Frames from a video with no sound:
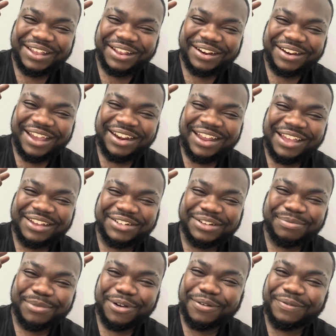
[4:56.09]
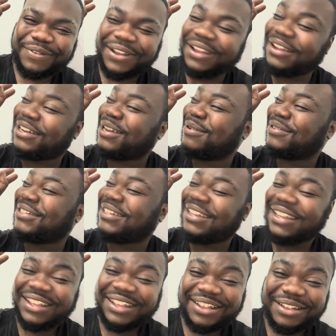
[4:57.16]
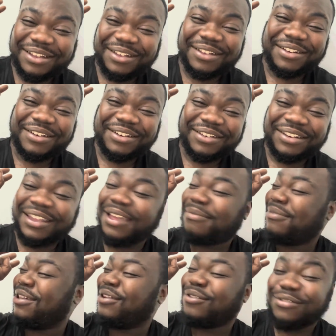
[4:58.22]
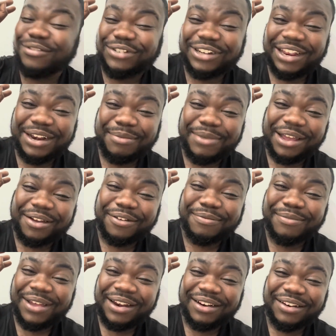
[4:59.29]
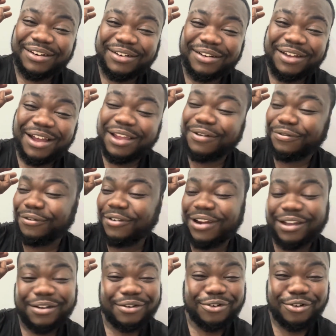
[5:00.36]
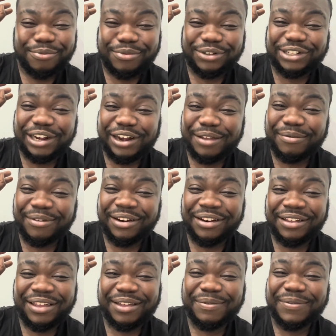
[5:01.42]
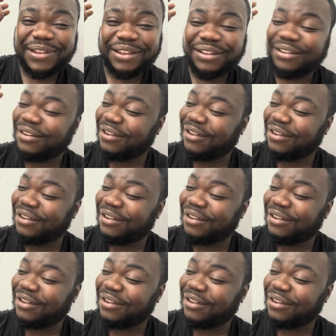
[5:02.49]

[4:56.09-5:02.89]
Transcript: 9 hangers on both fingertips. You get me? Laundry at the back of man, cutting through like a normal gentleman. You get me?